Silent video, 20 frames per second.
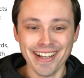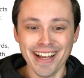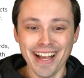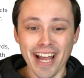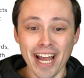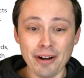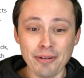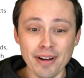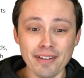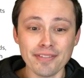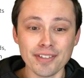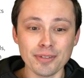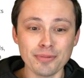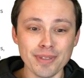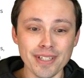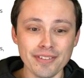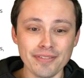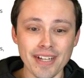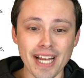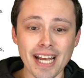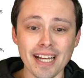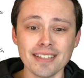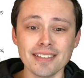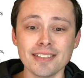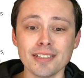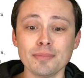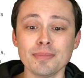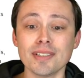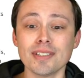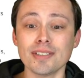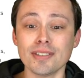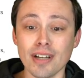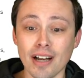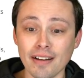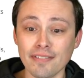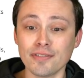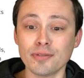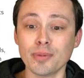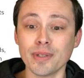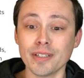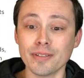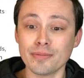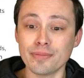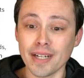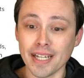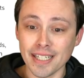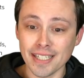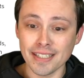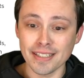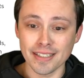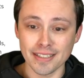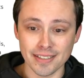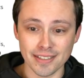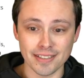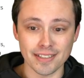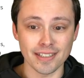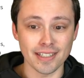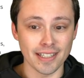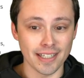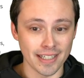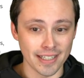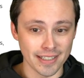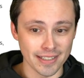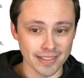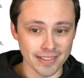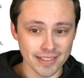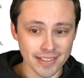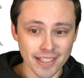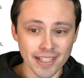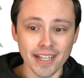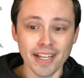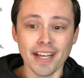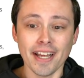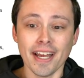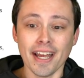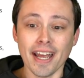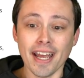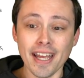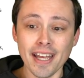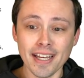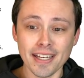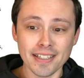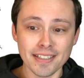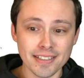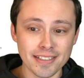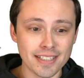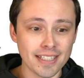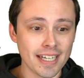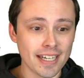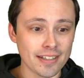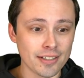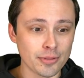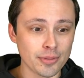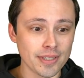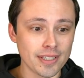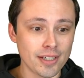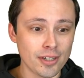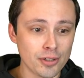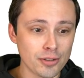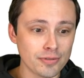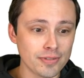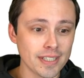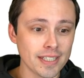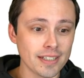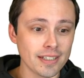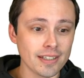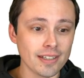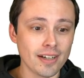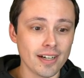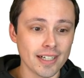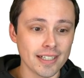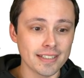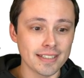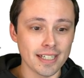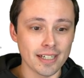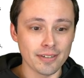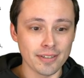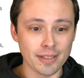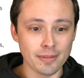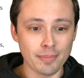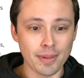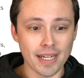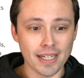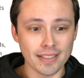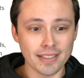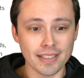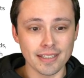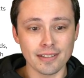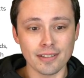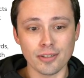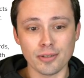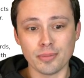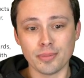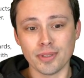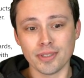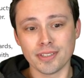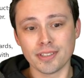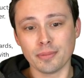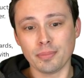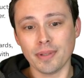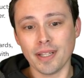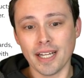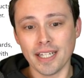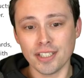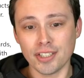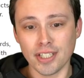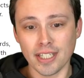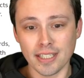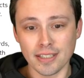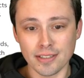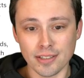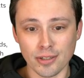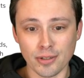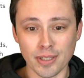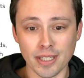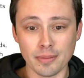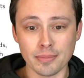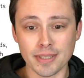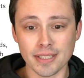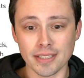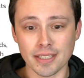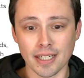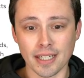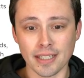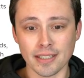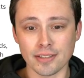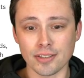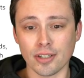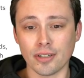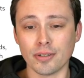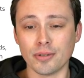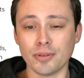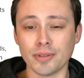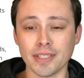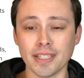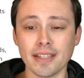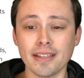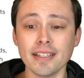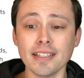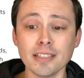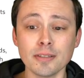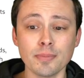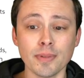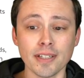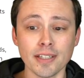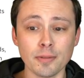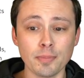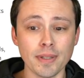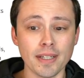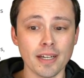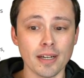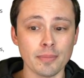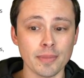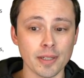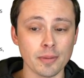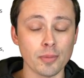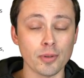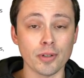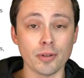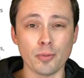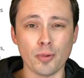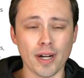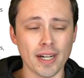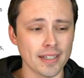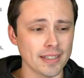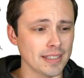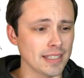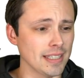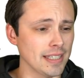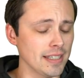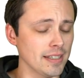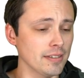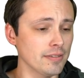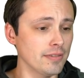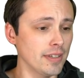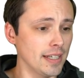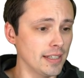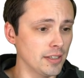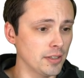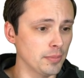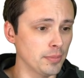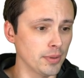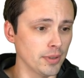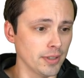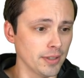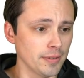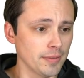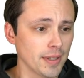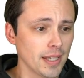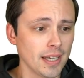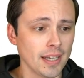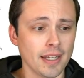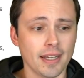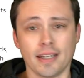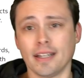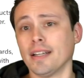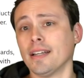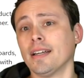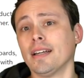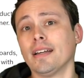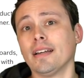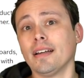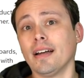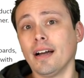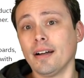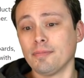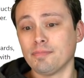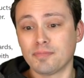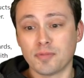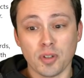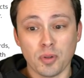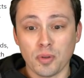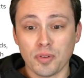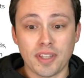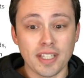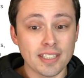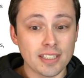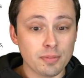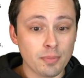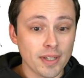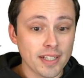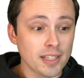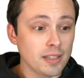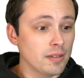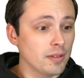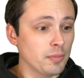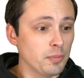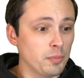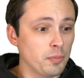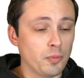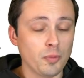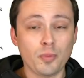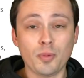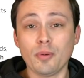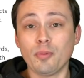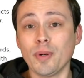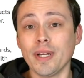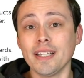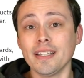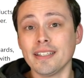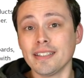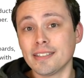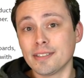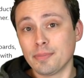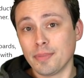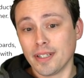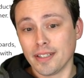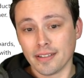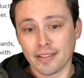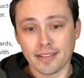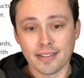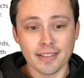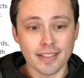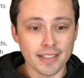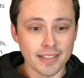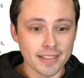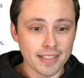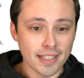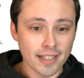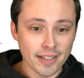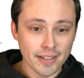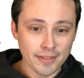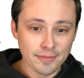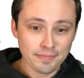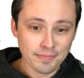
However, we've had some software readiness delays. And together with COVID lockdown impacting global supply chains, OEM designs are only this month becoming more widely available. Uh, this month, when this month, Intel?